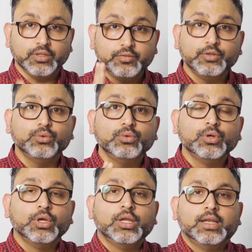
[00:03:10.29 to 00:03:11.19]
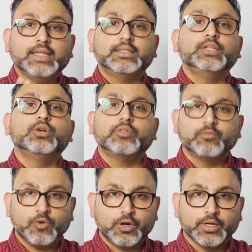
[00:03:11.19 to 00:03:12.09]
if you, let's say you're from
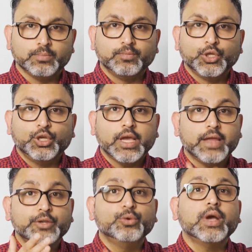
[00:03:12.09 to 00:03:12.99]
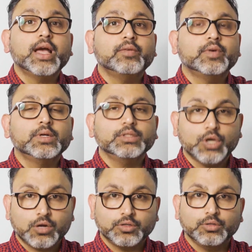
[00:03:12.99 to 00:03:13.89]
Florida and you have a
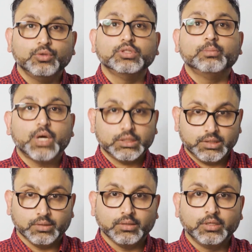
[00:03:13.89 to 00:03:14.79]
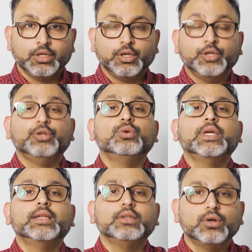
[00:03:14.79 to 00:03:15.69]
doctor who's in Boston, you
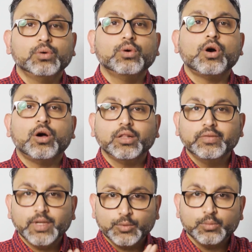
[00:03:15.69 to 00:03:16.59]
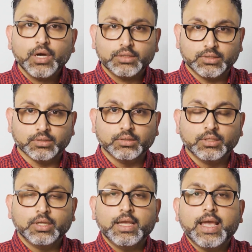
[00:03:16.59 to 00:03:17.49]
can go all the way up to Boston
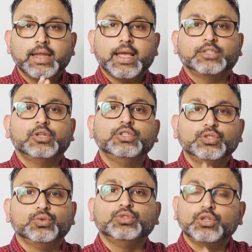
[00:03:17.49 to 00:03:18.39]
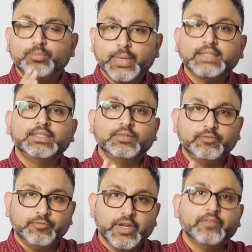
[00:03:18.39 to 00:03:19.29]
and actually choose your best
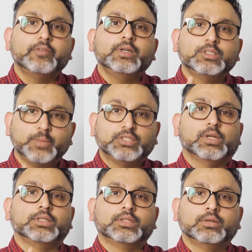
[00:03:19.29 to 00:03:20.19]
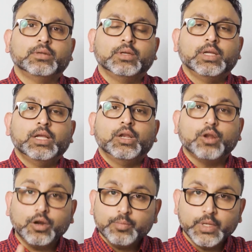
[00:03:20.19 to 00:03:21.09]
favorite specialist. A
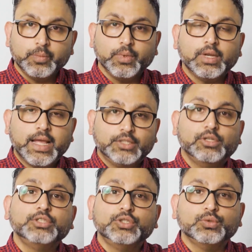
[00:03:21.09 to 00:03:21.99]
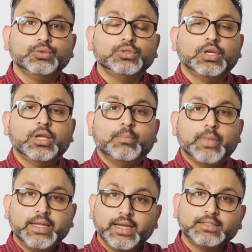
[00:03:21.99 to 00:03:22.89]
lot of people actually choose
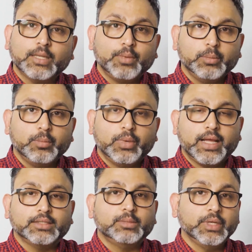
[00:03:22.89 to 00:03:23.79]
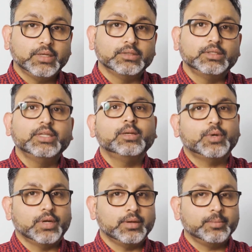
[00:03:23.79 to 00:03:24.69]
Medicare supplement plans because think
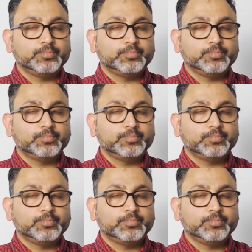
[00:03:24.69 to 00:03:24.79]
about it.